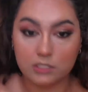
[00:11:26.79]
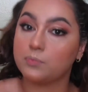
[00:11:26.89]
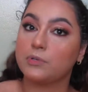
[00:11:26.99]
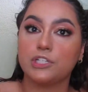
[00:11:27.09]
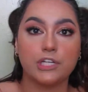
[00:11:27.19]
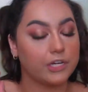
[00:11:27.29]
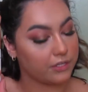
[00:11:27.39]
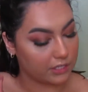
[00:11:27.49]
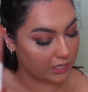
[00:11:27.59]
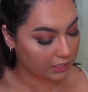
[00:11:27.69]
this brush here
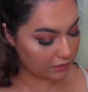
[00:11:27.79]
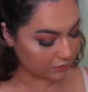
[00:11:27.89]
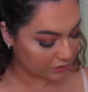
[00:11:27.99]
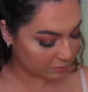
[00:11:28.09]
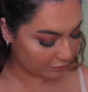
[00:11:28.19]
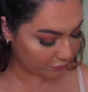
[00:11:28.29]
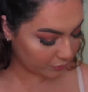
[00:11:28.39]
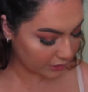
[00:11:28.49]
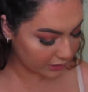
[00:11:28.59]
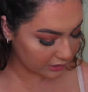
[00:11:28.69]
that I used
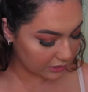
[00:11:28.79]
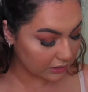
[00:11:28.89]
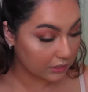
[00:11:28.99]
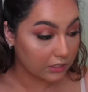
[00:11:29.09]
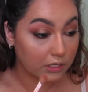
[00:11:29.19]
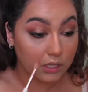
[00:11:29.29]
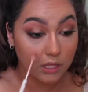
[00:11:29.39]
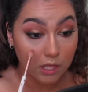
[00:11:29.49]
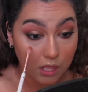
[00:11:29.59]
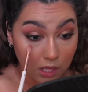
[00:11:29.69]
before.
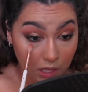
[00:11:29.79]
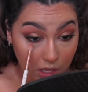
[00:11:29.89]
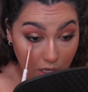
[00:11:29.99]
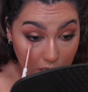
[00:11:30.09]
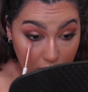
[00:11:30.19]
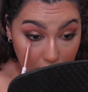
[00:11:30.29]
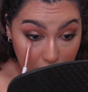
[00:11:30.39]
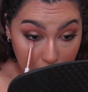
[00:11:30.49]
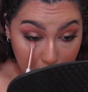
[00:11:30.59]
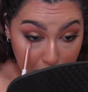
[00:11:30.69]
And a
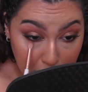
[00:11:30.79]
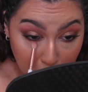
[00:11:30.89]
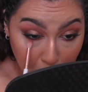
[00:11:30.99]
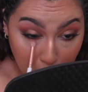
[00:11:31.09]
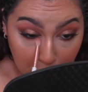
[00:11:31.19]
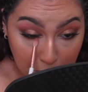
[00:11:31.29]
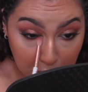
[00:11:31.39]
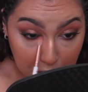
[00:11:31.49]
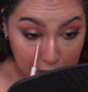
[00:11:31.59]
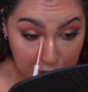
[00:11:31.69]
little bit of that warm
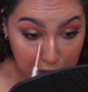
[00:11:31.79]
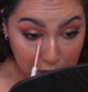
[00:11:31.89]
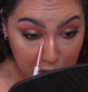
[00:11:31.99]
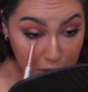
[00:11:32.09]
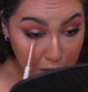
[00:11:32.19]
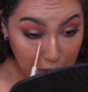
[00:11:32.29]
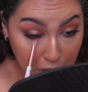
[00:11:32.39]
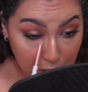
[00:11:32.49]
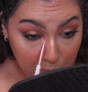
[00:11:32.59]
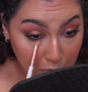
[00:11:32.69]
color, and
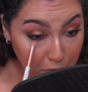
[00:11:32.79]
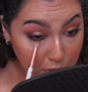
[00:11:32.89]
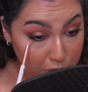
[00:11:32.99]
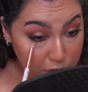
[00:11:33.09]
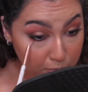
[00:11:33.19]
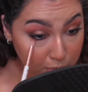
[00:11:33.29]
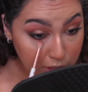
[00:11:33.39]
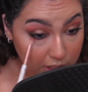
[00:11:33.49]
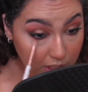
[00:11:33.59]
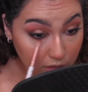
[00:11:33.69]
I'm going to
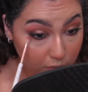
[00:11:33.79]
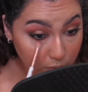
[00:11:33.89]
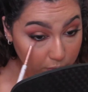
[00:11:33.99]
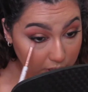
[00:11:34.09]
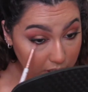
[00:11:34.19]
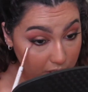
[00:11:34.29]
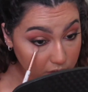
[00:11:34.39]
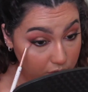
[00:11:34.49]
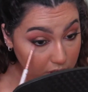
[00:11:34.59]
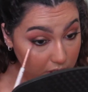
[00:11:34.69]
blend out right
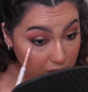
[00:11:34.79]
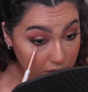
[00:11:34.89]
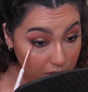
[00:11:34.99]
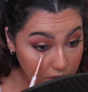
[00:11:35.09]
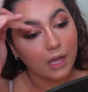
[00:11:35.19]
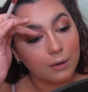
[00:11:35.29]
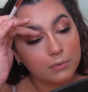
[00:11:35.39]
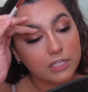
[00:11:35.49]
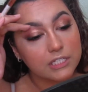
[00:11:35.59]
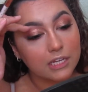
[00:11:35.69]
underneath. I'm
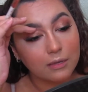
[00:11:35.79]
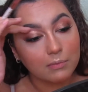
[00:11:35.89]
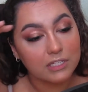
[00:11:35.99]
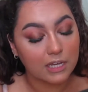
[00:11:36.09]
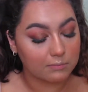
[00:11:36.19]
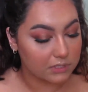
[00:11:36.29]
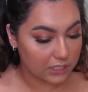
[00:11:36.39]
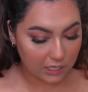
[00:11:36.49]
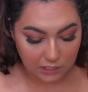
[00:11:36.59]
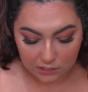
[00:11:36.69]
really taking my time
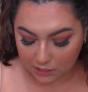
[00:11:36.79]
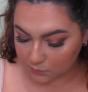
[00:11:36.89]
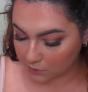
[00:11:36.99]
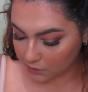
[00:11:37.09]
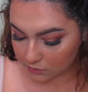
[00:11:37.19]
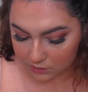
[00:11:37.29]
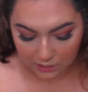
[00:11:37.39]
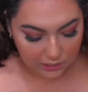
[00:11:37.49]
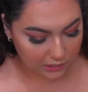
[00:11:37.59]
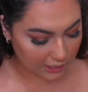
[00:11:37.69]
today. Today's one of those
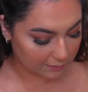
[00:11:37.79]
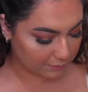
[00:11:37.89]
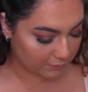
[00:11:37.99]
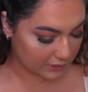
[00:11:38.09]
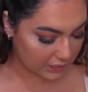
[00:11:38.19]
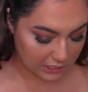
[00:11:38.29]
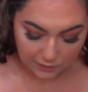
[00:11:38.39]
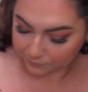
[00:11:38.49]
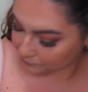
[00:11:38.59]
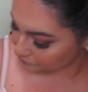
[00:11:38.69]
days that I'm really